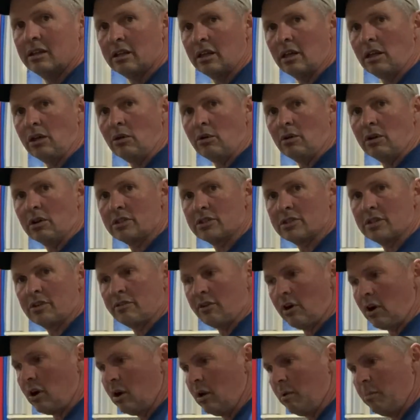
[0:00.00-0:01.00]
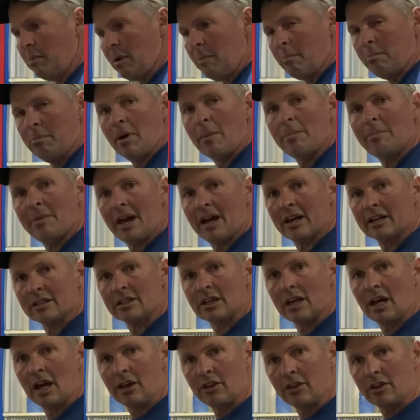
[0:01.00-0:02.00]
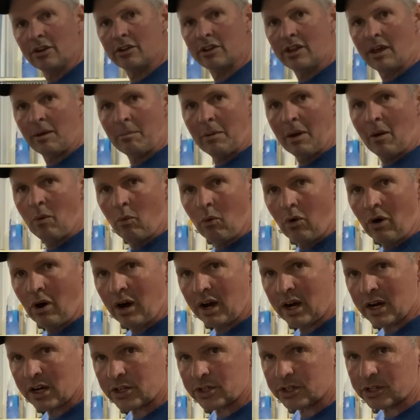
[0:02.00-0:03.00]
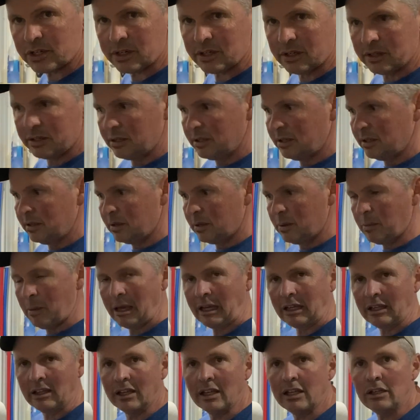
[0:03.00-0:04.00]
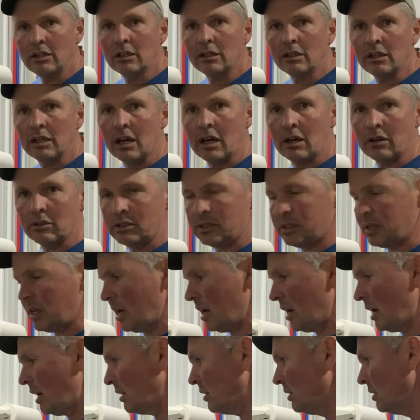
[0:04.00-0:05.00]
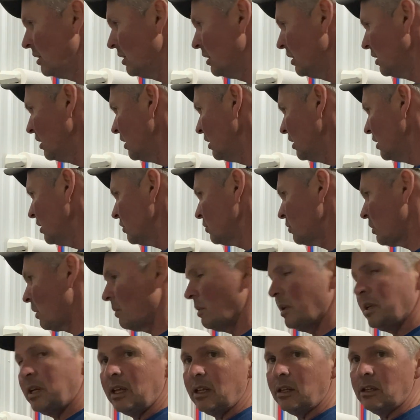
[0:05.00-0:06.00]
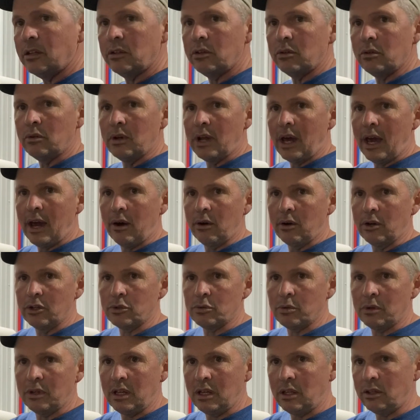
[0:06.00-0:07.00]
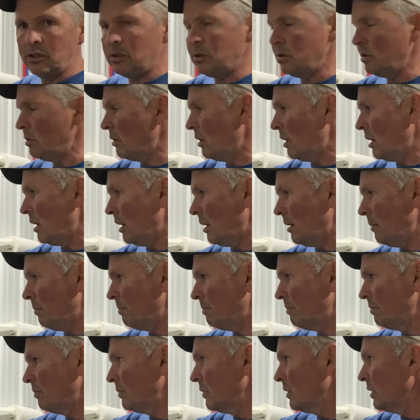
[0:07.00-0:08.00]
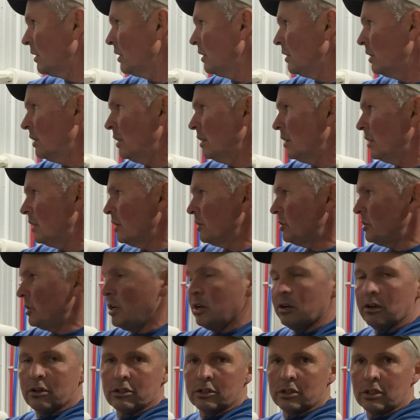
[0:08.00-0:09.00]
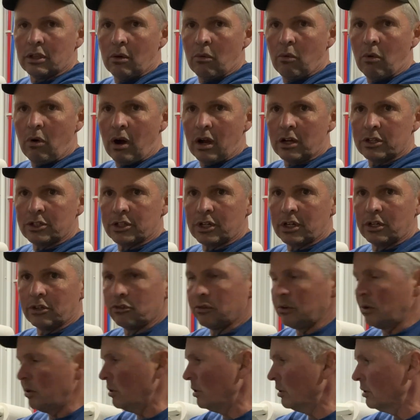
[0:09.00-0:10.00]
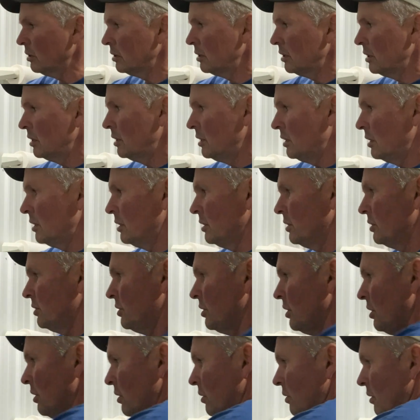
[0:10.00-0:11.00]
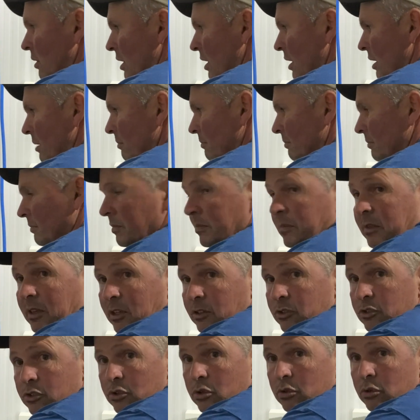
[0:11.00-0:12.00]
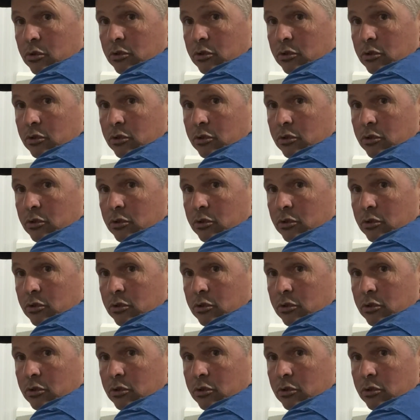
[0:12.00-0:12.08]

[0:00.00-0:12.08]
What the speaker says: units have all been put back together. They've been washed, then cleaned on the outside. So what we need to do now is we need to, this here is the wash control. So there's 2